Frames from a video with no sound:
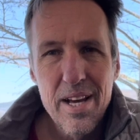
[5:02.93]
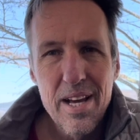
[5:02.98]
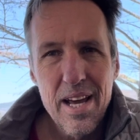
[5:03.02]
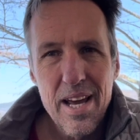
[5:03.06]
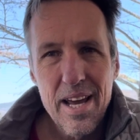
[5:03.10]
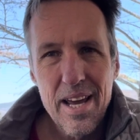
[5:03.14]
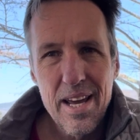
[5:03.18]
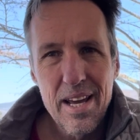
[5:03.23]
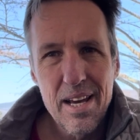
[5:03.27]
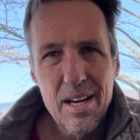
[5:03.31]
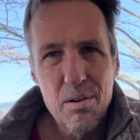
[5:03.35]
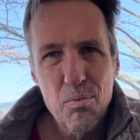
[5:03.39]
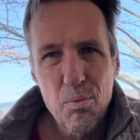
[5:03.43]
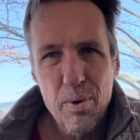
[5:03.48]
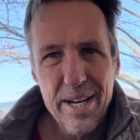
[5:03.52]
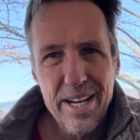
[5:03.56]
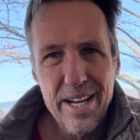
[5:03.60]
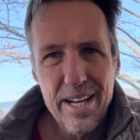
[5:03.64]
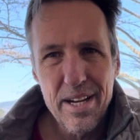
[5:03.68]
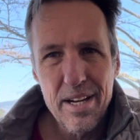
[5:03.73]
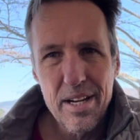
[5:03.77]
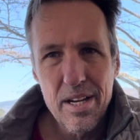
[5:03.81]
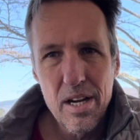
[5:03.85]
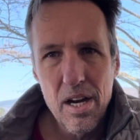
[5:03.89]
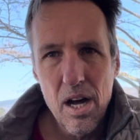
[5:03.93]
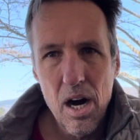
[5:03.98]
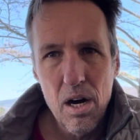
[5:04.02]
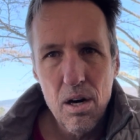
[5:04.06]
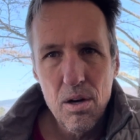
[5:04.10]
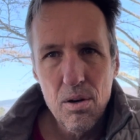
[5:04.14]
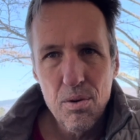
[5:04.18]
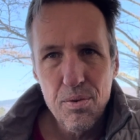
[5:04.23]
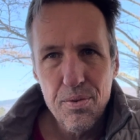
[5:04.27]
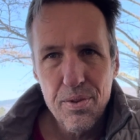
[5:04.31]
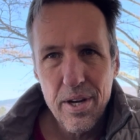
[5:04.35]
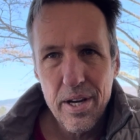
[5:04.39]
And we didn't
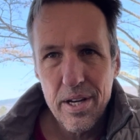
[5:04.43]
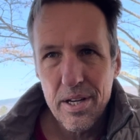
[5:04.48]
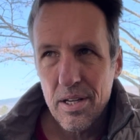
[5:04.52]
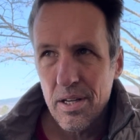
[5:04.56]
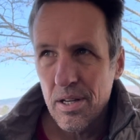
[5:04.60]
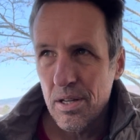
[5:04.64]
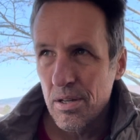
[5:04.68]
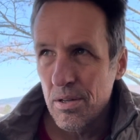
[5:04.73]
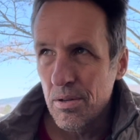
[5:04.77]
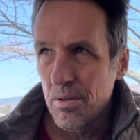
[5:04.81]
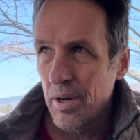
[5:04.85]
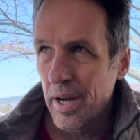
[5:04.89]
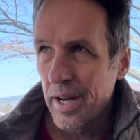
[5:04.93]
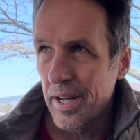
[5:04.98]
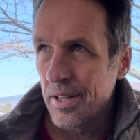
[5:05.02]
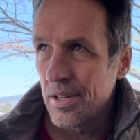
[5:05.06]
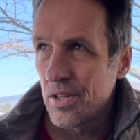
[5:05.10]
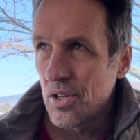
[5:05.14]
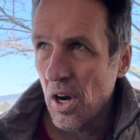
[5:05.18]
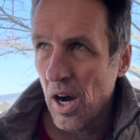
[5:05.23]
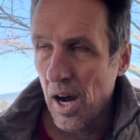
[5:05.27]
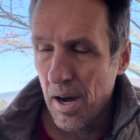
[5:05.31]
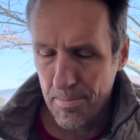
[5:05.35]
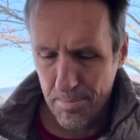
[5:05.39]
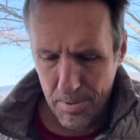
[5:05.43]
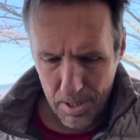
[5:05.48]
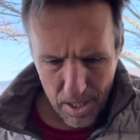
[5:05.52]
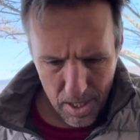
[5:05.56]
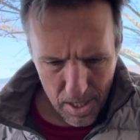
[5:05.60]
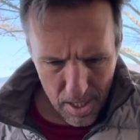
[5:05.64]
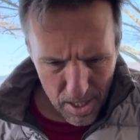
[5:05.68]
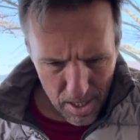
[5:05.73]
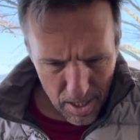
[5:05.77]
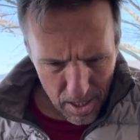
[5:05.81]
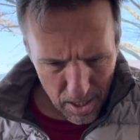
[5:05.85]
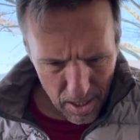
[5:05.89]
know that you had dropped
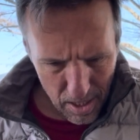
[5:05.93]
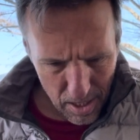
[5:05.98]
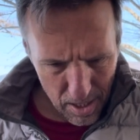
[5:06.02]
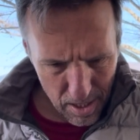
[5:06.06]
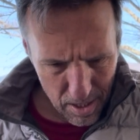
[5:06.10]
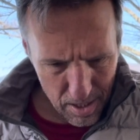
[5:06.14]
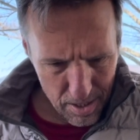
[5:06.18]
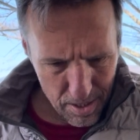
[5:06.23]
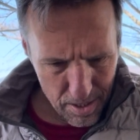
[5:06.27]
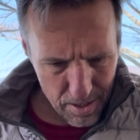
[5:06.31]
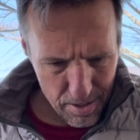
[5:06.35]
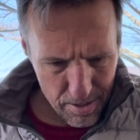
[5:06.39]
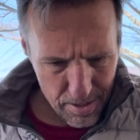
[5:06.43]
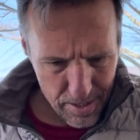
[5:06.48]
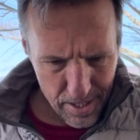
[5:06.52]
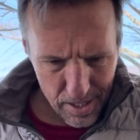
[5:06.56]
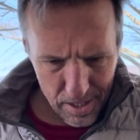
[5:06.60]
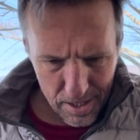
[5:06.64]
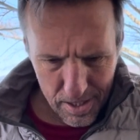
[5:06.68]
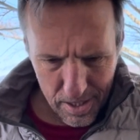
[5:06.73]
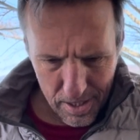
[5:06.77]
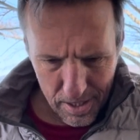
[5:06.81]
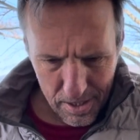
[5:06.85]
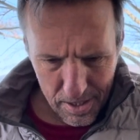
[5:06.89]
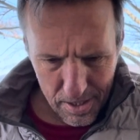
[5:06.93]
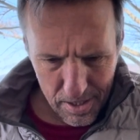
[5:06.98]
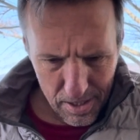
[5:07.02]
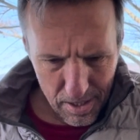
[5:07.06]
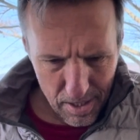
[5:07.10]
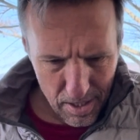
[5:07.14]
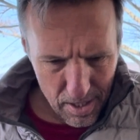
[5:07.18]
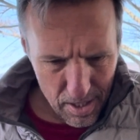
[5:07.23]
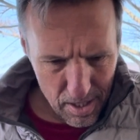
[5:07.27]
your distance.